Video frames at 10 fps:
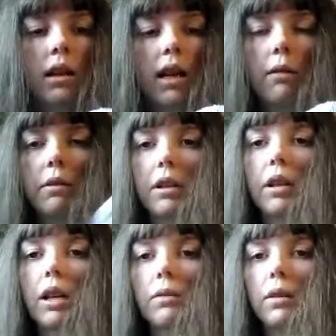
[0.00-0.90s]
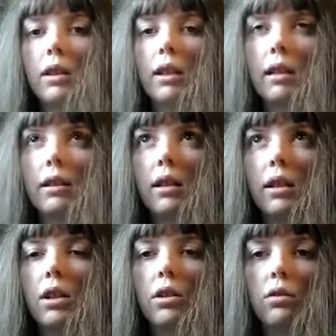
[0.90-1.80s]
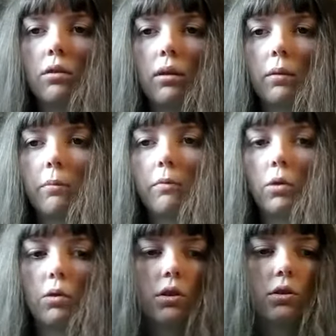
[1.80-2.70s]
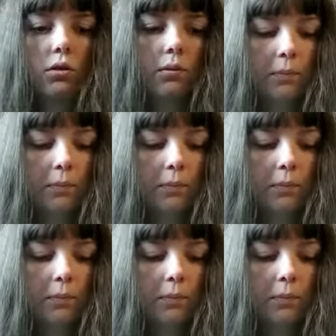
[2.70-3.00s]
It was enough that this needed to do a row or 2.